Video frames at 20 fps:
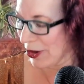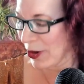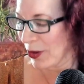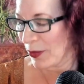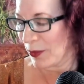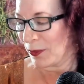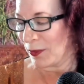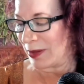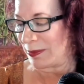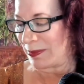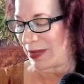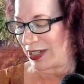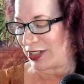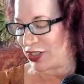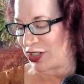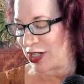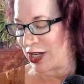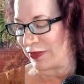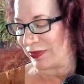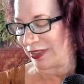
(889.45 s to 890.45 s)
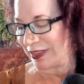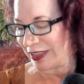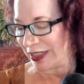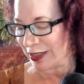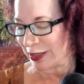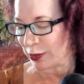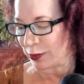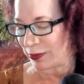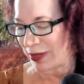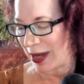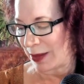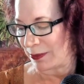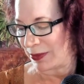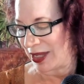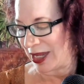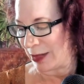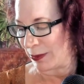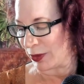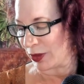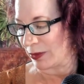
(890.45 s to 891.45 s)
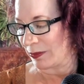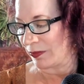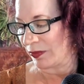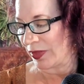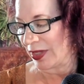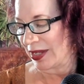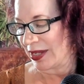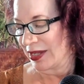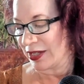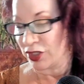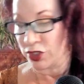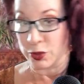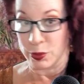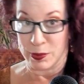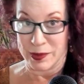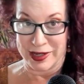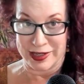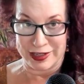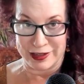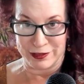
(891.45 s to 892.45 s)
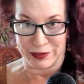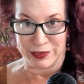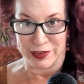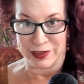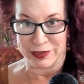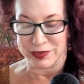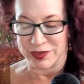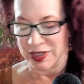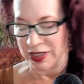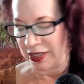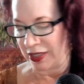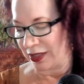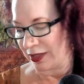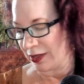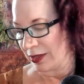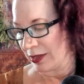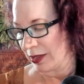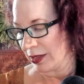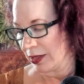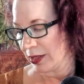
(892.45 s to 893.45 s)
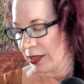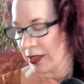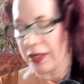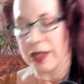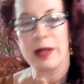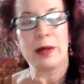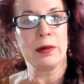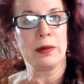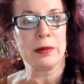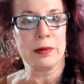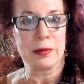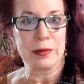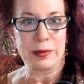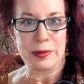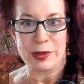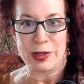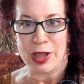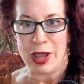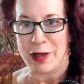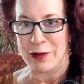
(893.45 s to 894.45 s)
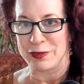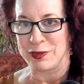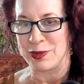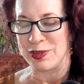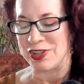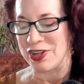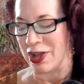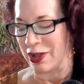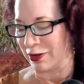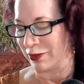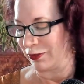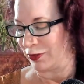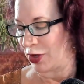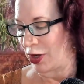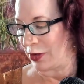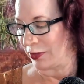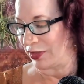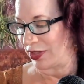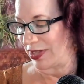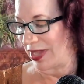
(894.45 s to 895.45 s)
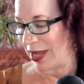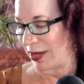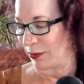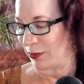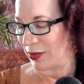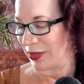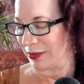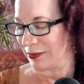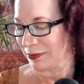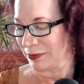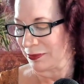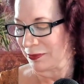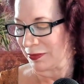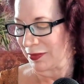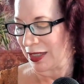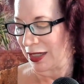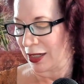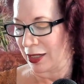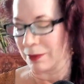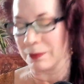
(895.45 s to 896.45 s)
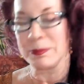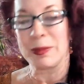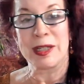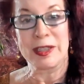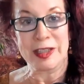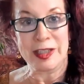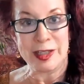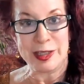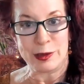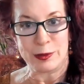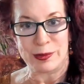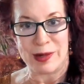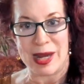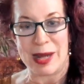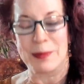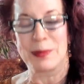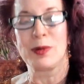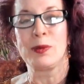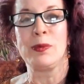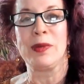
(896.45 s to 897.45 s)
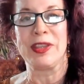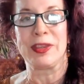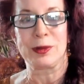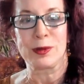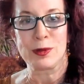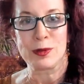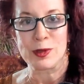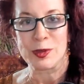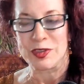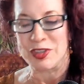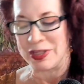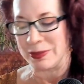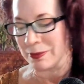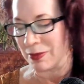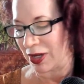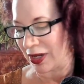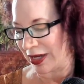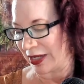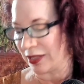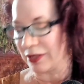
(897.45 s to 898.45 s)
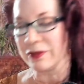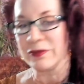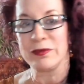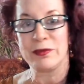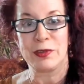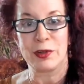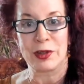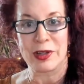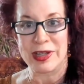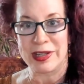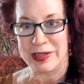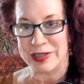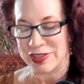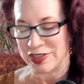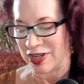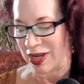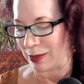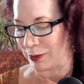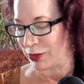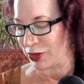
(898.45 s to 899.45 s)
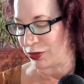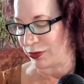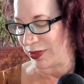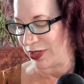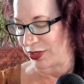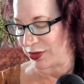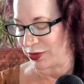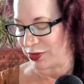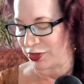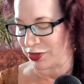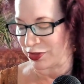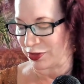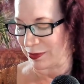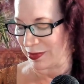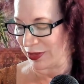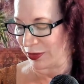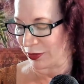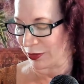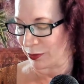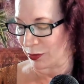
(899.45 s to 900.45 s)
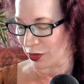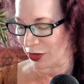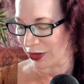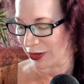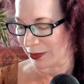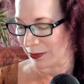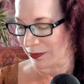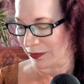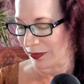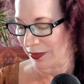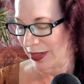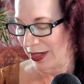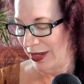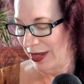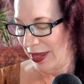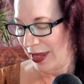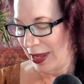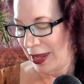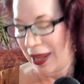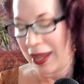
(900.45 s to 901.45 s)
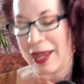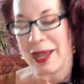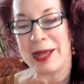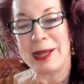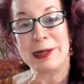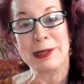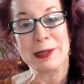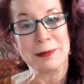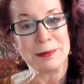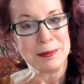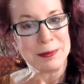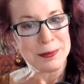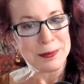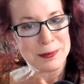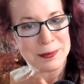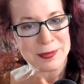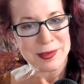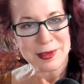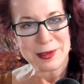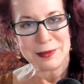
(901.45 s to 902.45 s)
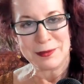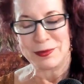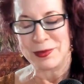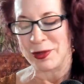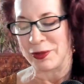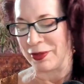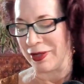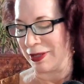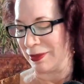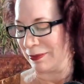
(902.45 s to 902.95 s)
One mention of a Lillicrap paper, 2015. Hafner's not involved in that one. But Lilycrap with Google DeepMind, very established researcher doing good work, and very